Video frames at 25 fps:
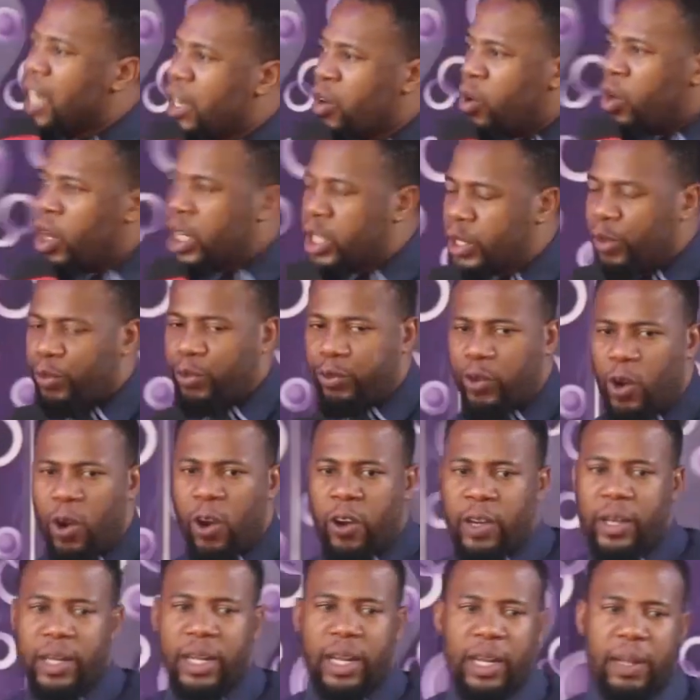the knowledge of God.
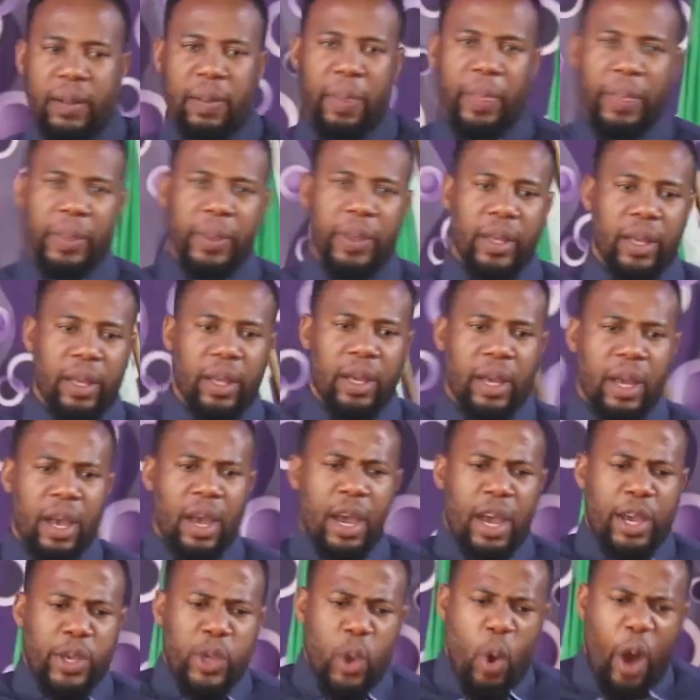
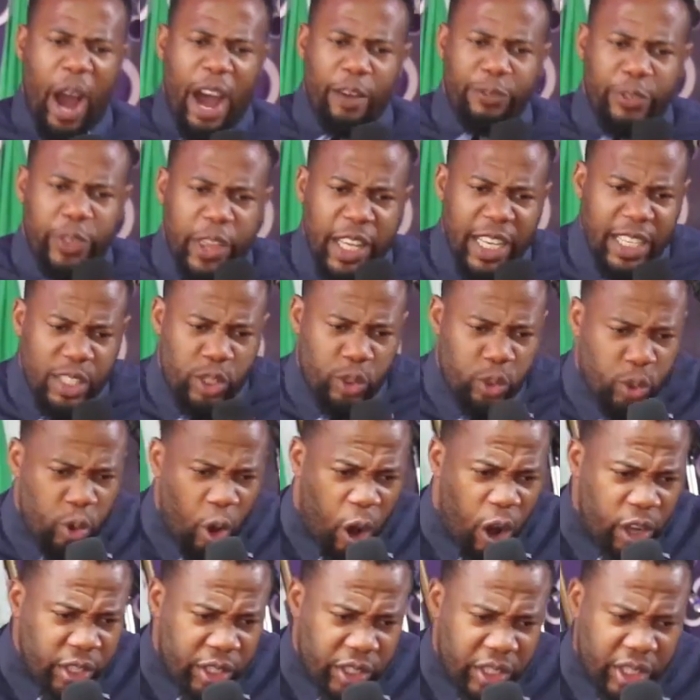You have these
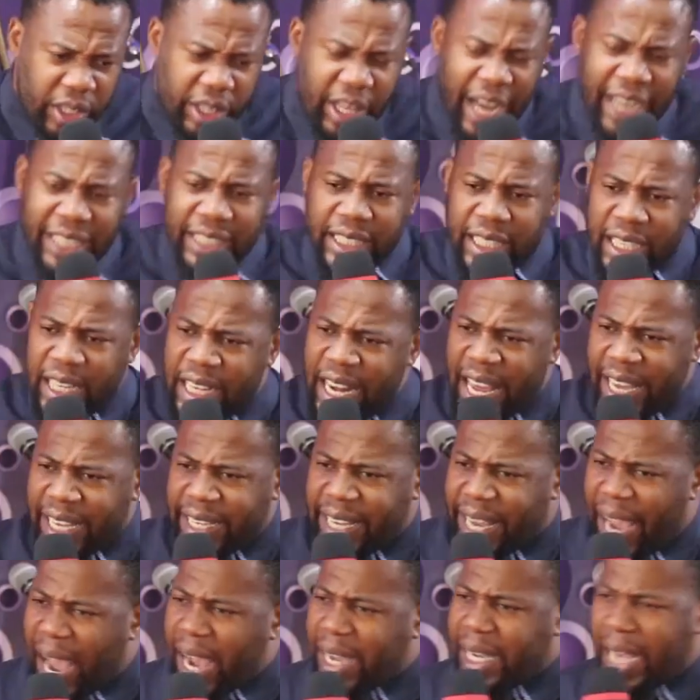thoughts that like
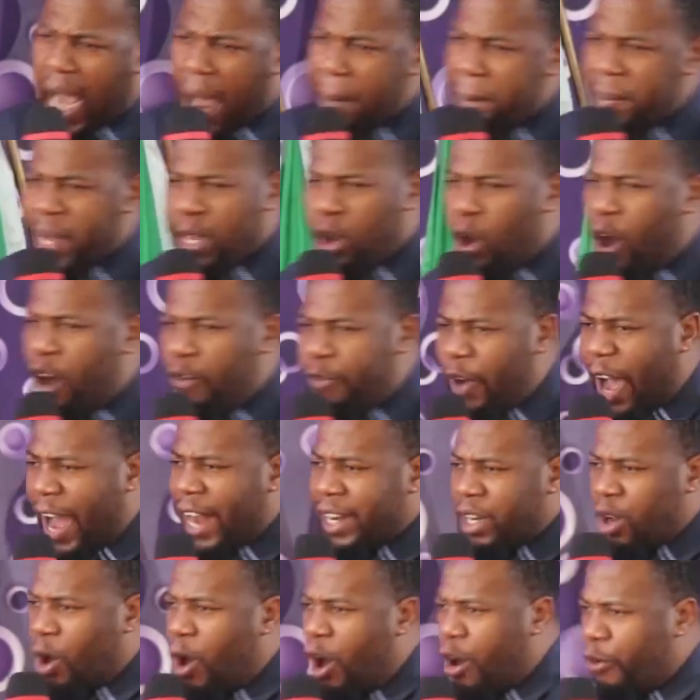are coming over
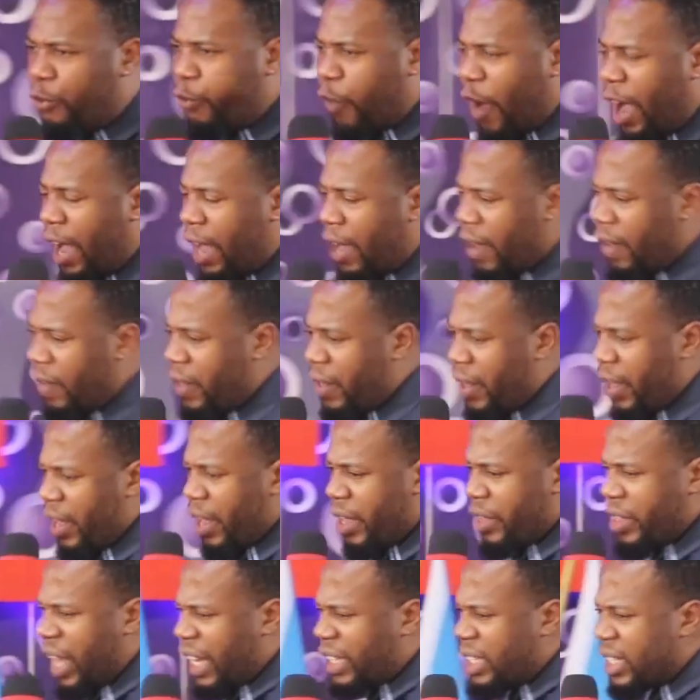and over
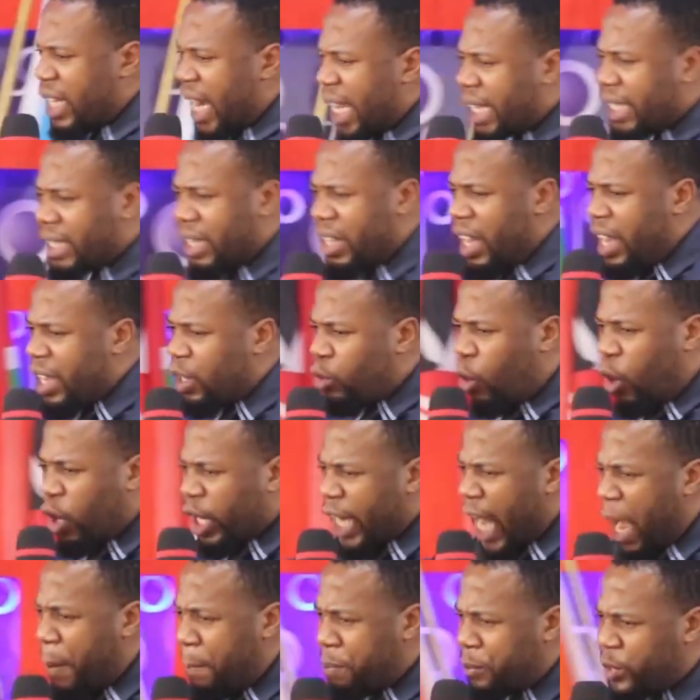that like they
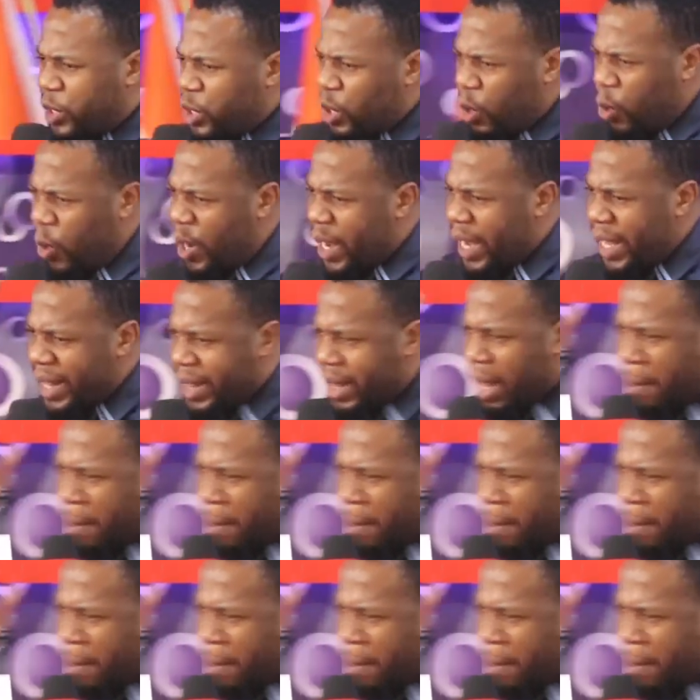corrupt you in